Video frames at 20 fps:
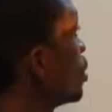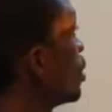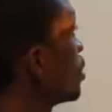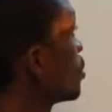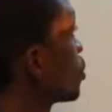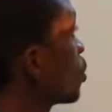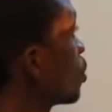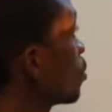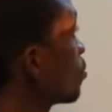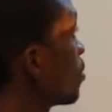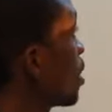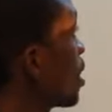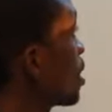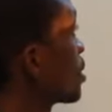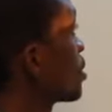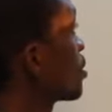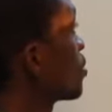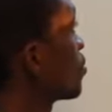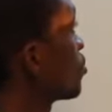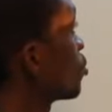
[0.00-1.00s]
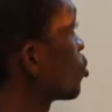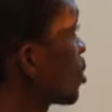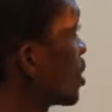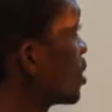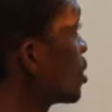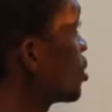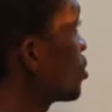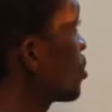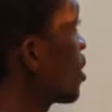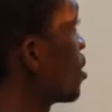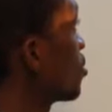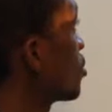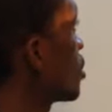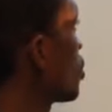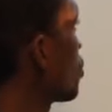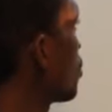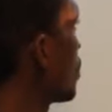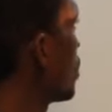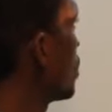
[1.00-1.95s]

of mass 20 grams is